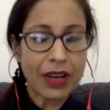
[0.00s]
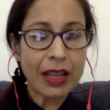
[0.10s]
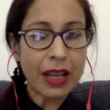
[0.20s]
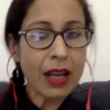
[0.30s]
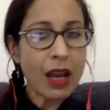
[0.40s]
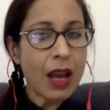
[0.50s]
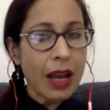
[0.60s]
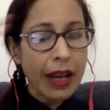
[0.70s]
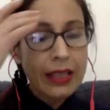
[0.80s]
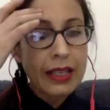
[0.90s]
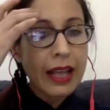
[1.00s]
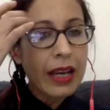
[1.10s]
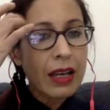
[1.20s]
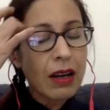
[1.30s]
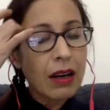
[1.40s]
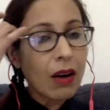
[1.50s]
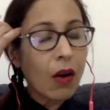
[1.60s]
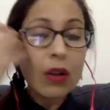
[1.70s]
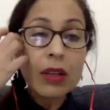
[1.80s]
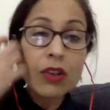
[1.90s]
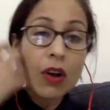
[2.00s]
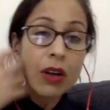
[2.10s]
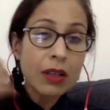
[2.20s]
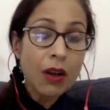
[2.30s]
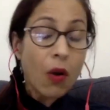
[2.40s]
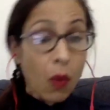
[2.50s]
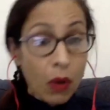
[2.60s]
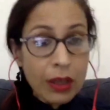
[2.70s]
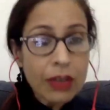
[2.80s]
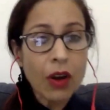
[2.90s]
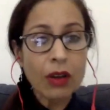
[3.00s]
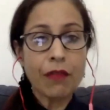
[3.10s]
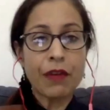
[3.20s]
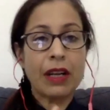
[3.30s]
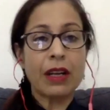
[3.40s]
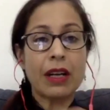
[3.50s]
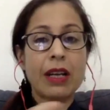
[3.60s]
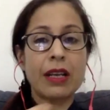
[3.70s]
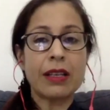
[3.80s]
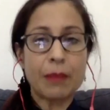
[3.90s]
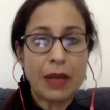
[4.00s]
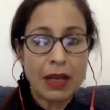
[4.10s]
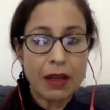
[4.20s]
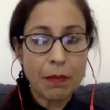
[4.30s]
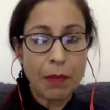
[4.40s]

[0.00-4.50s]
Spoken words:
And then it's like all the doctor fraternity is being